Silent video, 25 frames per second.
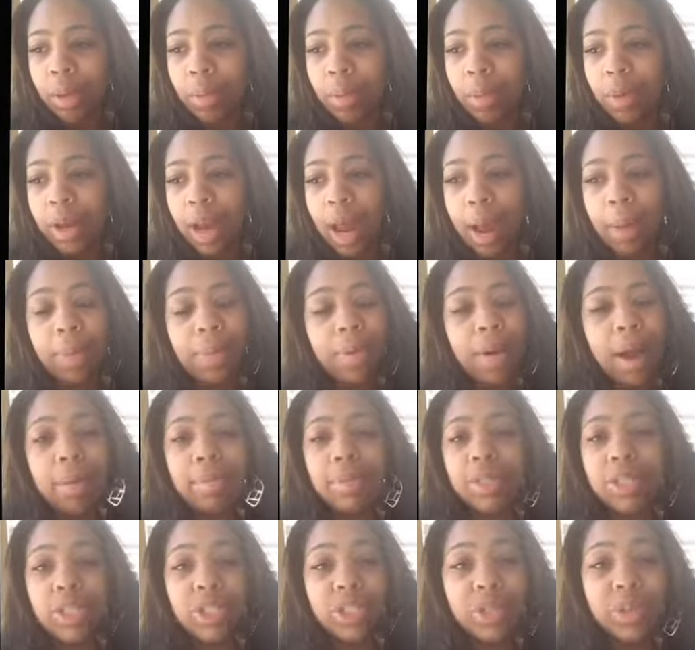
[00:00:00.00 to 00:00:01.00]
When I
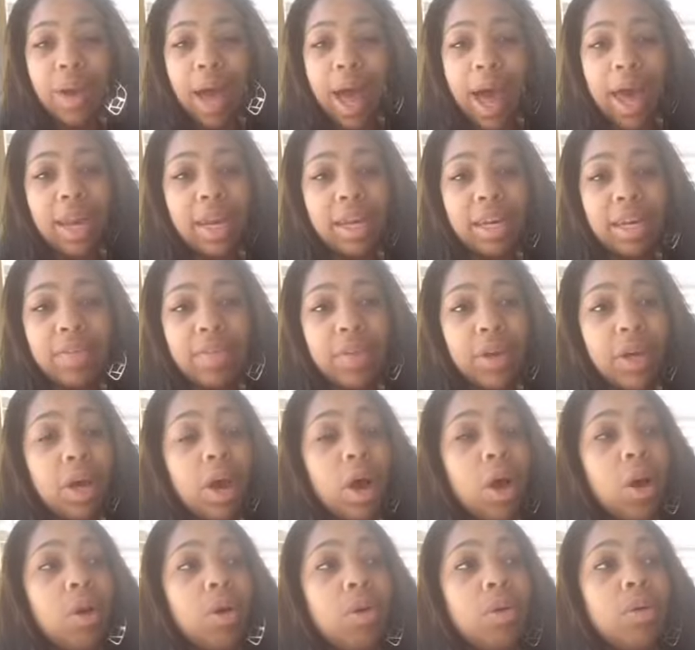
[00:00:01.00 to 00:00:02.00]
promise you, I didn't even
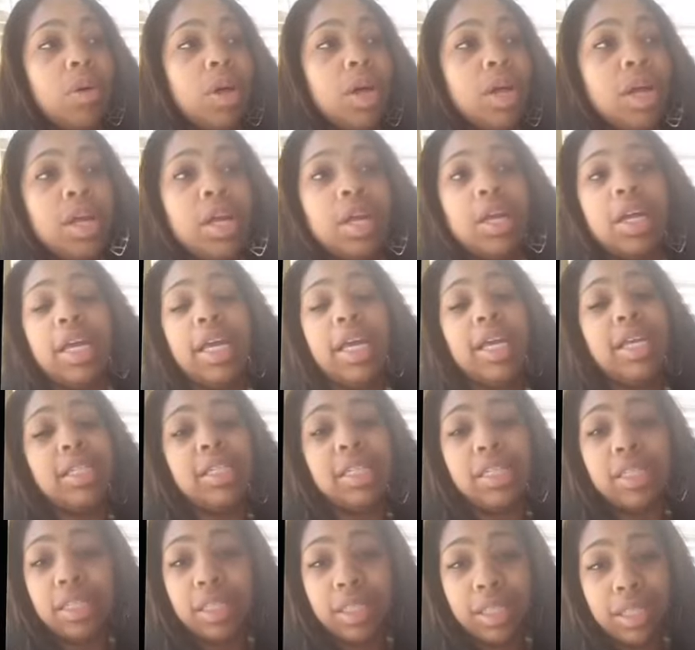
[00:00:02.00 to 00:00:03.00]
go
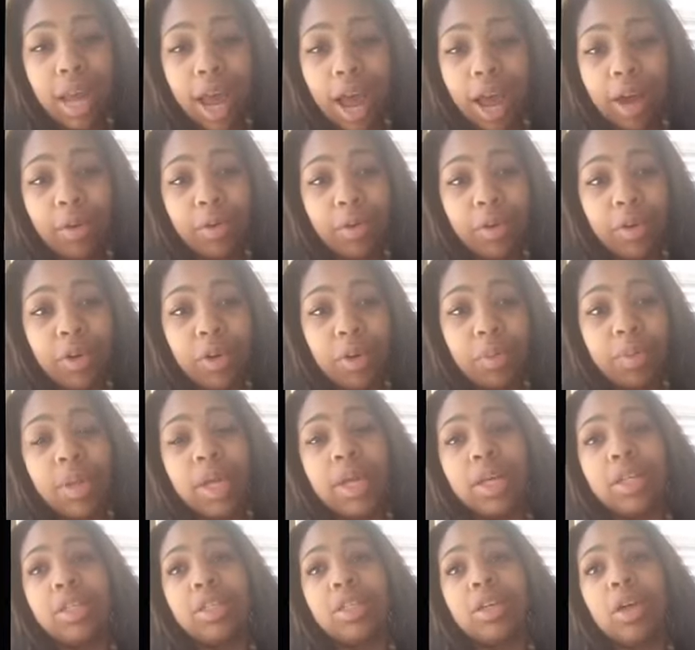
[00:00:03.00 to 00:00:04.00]
into the stock room
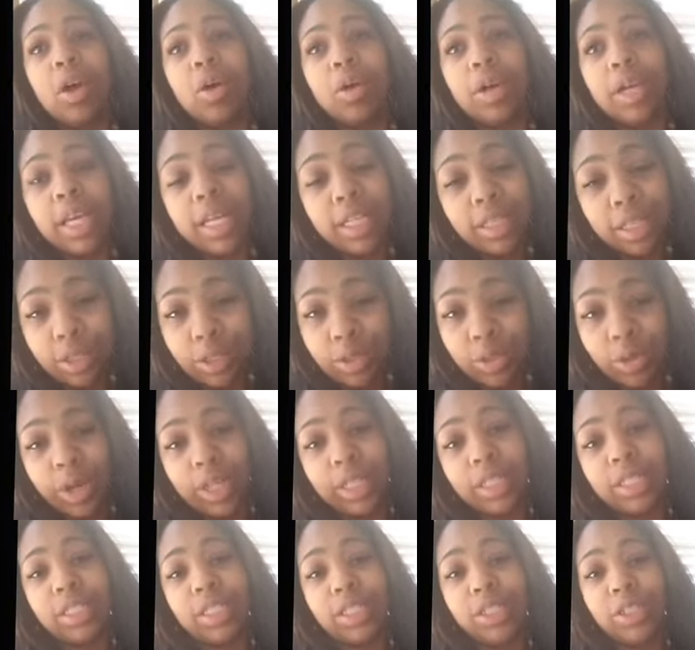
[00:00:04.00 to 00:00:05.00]
to go get the
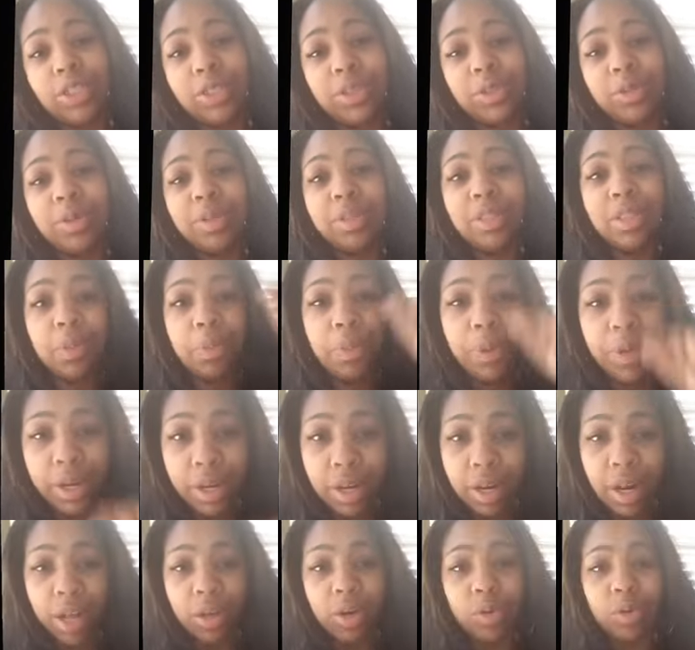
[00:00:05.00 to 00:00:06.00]
toilet tissue to put
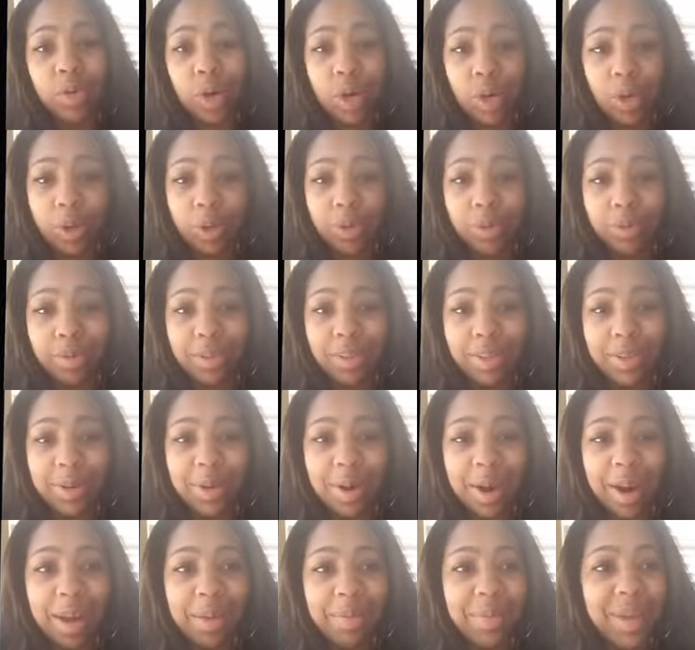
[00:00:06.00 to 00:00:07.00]
it on the roll. You
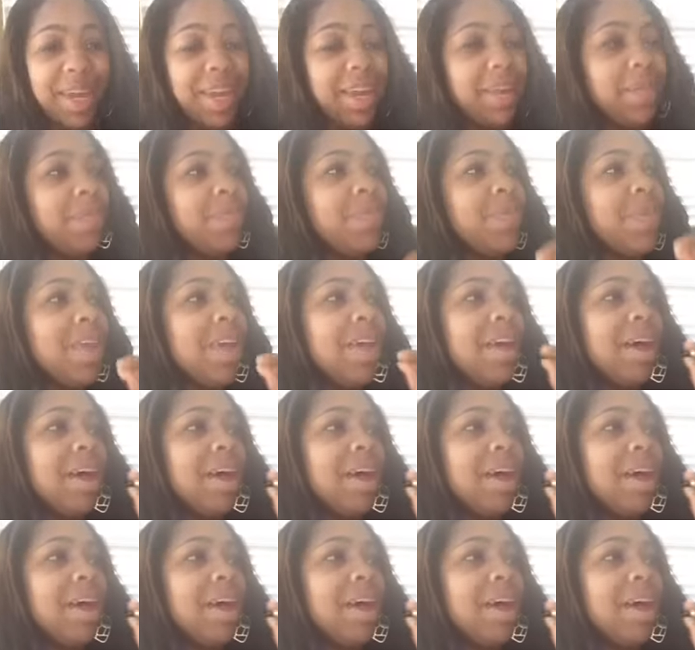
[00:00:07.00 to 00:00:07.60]
know what I mean?